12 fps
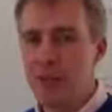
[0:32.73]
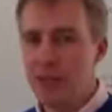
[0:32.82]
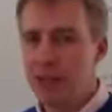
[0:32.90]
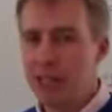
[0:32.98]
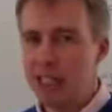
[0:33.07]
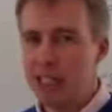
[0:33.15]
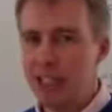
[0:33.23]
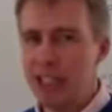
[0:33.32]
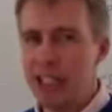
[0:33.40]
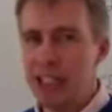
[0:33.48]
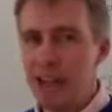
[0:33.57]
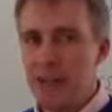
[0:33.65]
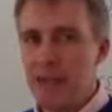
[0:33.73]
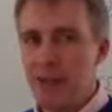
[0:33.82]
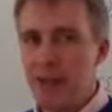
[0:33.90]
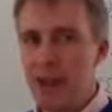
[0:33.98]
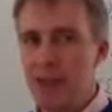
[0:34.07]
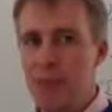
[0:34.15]
but actually
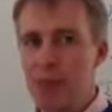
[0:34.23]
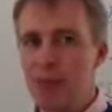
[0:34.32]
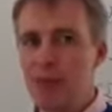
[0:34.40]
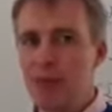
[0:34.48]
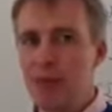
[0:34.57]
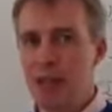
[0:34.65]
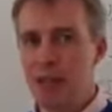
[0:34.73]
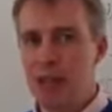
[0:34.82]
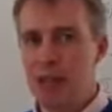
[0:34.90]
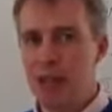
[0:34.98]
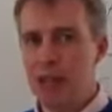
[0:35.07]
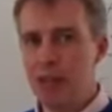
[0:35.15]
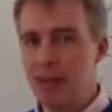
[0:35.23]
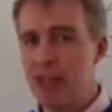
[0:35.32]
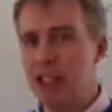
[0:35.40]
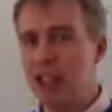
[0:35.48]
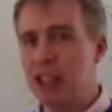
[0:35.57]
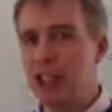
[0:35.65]
with a bit of
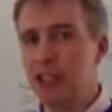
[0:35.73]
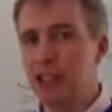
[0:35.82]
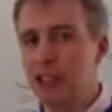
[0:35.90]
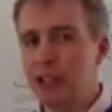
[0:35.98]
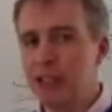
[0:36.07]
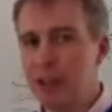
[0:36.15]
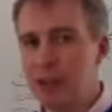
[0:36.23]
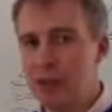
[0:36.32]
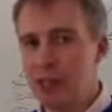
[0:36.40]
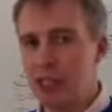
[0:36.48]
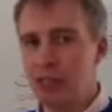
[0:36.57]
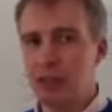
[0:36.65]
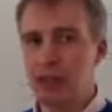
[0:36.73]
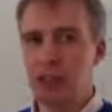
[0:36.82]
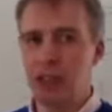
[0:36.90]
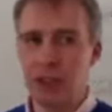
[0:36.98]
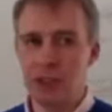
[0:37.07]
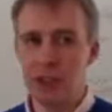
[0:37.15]
application there are great ways to
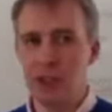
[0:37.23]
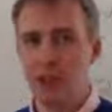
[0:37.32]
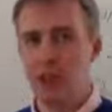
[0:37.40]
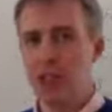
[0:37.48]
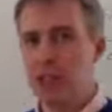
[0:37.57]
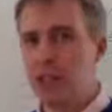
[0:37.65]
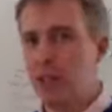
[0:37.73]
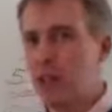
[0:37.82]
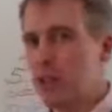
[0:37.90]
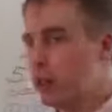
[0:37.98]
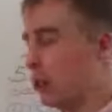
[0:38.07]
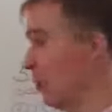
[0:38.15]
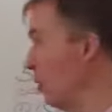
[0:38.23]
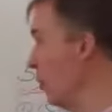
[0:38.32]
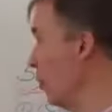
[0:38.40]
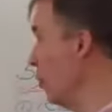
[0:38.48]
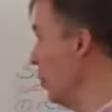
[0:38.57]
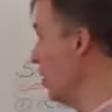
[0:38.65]
reduce the cost
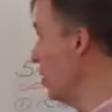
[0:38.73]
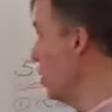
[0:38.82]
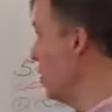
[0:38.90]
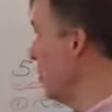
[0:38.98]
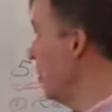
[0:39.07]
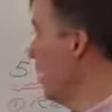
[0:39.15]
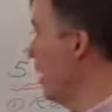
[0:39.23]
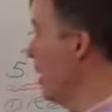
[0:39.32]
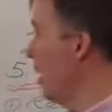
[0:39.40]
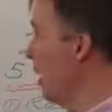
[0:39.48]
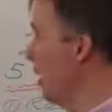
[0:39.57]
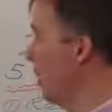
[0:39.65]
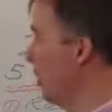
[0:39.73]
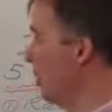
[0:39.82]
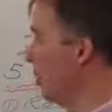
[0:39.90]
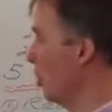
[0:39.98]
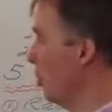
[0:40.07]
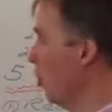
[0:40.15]
of your waste.
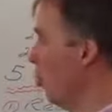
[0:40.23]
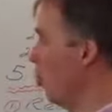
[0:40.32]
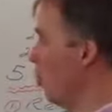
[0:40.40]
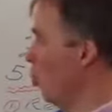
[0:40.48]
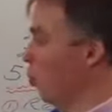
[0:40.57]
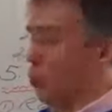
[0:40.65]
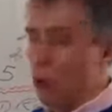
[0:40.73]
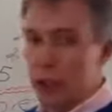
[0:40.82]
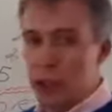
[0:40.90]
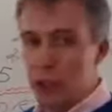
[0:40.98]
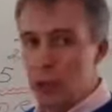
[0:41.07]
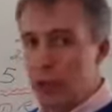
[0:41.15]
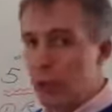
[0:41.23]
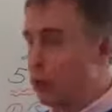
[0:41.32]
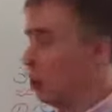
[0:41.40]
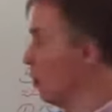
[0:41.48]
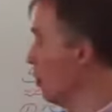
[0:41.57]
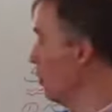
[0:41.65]
So
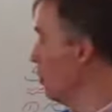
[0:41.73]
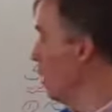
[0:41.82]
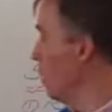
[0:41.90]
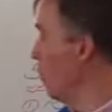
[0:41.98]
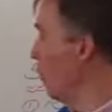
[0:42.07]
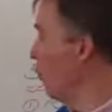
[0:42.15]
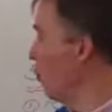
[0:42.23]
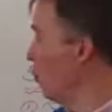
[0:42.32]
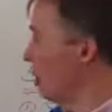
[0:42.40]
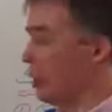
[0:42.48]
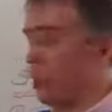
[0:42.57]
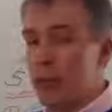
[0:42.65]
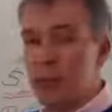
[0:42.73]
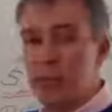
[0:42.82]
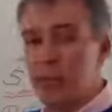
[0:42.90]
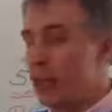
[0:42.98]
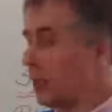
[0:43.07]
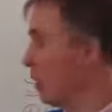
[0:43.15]
what sort of shape and form does it come
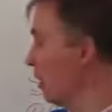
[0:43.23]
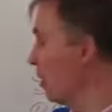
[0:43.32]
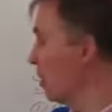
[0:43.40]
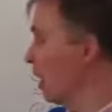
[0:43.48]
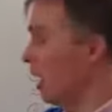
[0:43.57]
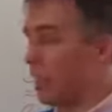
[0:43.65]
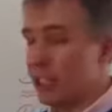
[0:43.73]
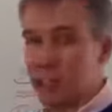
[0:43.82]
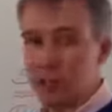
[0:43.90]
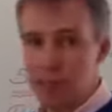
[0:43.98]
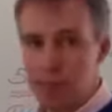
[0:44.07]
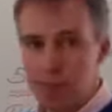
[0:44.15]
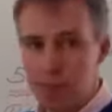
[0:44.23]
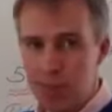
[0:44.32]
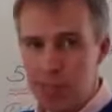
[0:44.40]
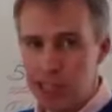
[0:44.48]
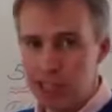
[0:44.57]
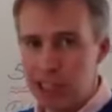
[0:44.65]
in? Sacks,
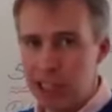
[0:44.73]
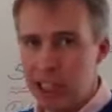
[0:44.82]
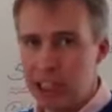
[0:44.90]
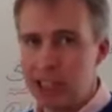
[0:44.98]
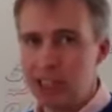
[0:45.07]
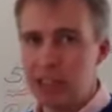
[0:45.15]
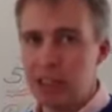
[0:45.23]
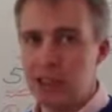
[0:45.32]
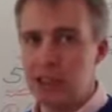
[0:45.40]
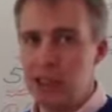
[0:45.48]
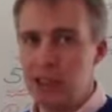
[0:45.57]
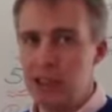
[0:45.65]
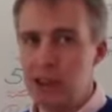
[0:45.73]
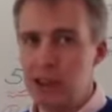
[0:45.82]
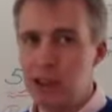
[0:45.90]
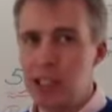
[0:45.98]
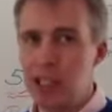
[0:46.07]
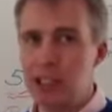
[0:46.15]
black sacks, see-through
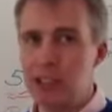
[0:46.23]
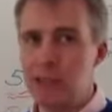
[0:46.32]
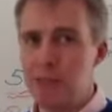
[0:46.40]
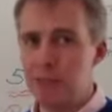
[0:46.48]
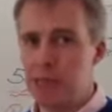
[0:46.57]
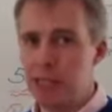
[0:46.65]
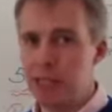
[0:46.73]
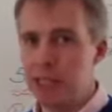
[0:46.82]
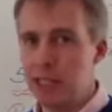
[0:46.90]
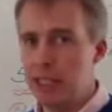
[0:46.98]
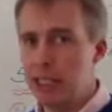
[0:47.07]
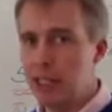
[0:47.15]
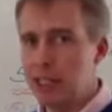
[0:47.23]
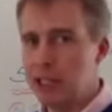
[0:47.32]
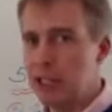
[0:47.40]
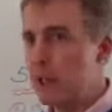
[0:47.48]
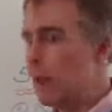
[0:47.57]
sacks, branded sacks.